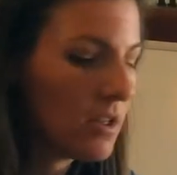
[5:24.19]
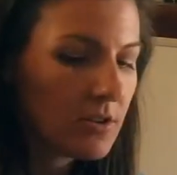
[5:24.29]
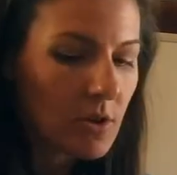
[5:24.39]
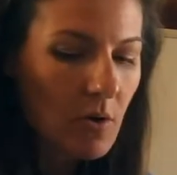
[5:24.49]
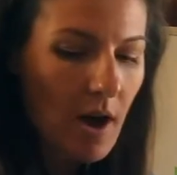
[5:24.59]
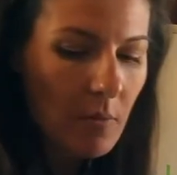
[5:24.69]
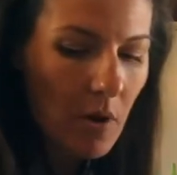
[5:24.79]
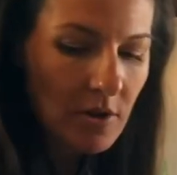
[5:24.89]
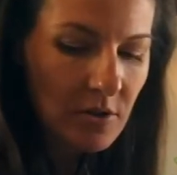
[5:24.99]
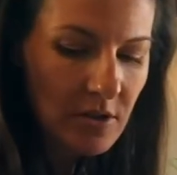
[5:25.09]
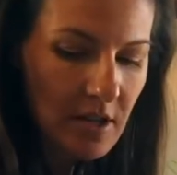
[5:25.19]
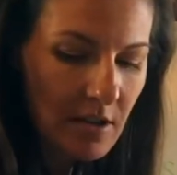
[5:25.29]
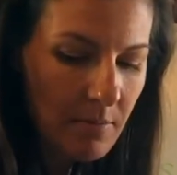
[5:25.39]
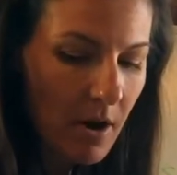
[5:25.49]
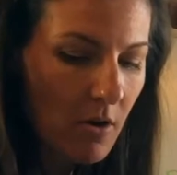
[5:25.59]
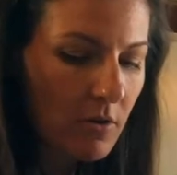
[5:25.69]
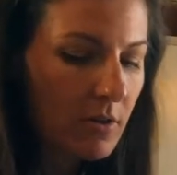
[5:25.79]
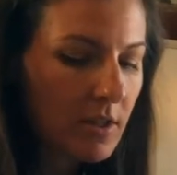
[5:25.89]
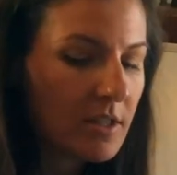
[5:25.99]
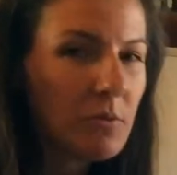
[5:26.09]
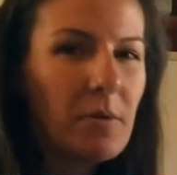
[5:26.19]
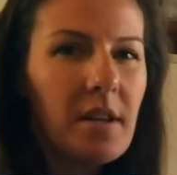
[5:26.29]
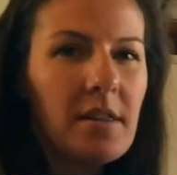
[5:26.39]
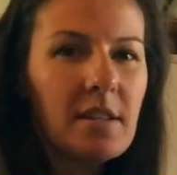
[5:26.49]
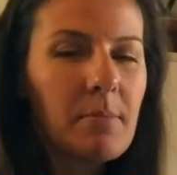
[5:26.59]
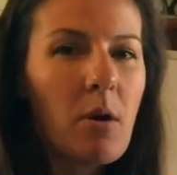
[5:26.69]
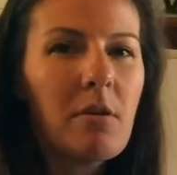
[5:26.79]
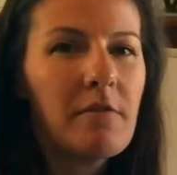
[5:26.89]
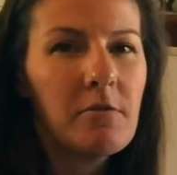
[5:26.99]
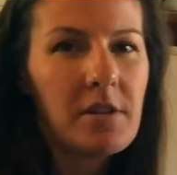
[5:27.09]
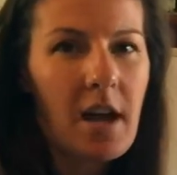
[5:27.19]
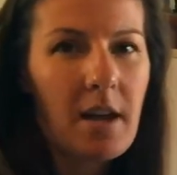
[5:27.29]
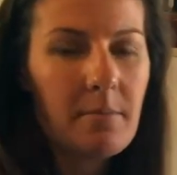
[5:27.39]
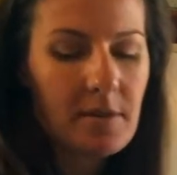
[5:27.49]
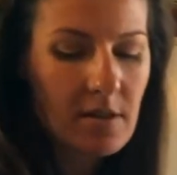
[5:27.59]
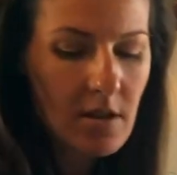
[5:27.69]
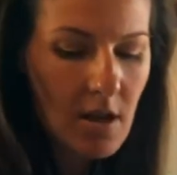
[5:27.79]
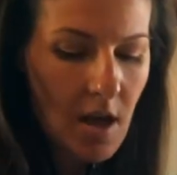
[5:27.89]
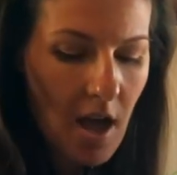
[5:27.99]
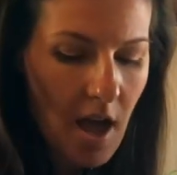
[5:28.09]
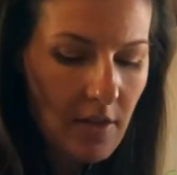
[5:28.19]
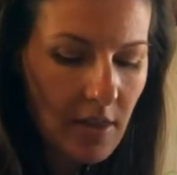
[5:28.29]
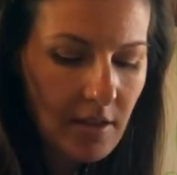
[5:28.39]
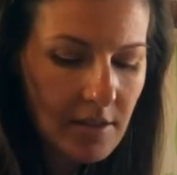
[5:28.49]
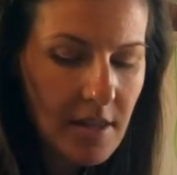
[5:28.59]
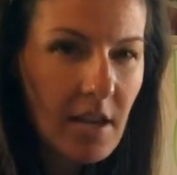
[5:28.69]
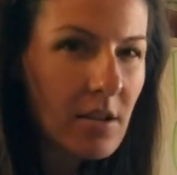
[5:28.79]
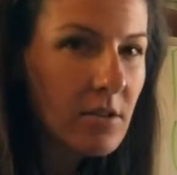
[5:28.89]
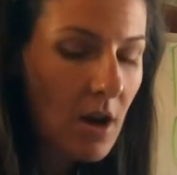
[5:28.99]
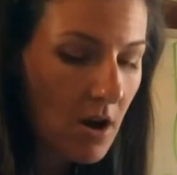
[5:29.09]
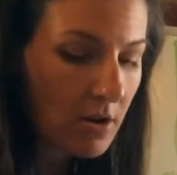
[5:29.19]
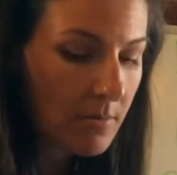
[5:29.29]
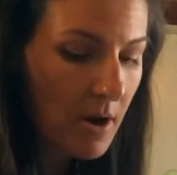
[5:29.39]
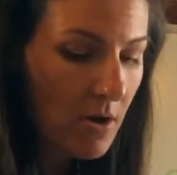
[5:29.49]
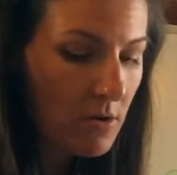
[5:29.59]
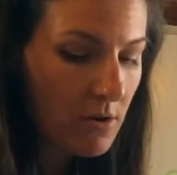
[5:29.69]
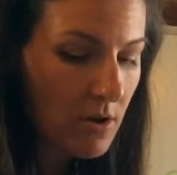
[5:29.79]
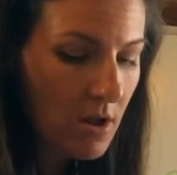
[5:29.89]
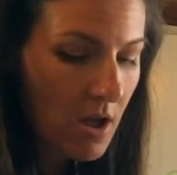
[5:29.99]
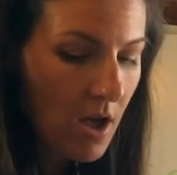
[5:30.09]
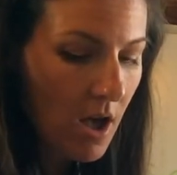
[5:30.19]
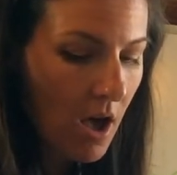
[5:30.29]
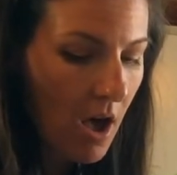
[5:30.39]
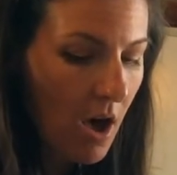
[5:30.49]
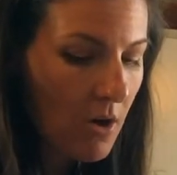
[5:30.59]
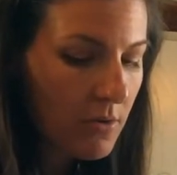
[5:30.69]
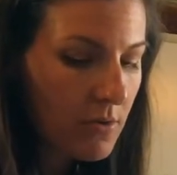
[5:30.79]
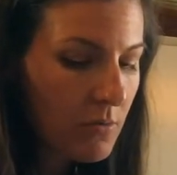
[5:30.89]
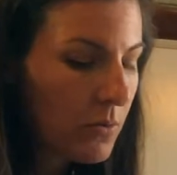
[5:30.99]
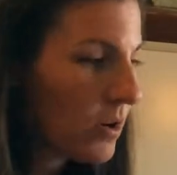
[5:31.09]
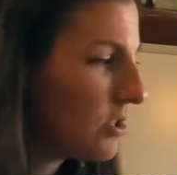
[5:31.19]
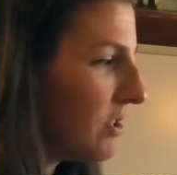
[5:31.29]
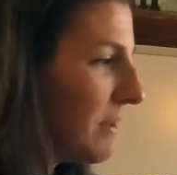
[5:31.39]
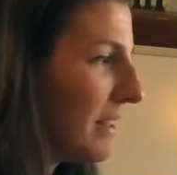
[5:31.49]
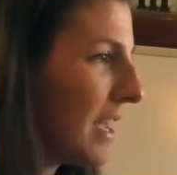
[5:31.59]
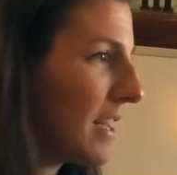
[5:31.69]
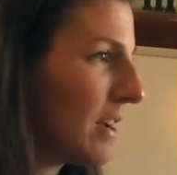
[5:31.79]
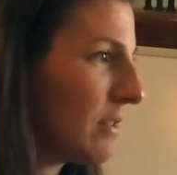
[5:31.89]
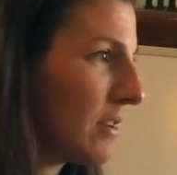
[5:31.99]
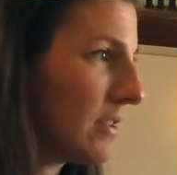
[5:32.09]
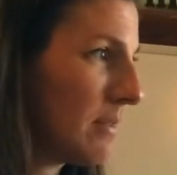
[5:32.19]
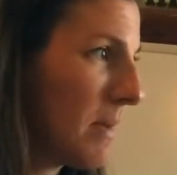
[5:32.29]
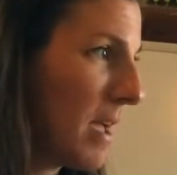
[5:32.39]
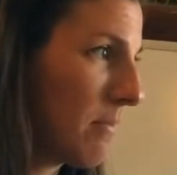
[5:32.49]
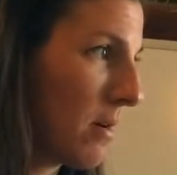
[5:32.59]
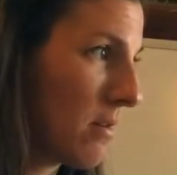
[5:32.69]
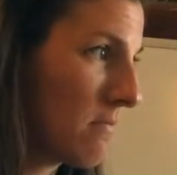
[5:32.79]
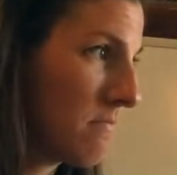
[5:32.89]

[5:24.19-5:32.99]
So I want you to think about, let's read this poem a few times, and let's think and talk about how the words should be laid out onto the paper.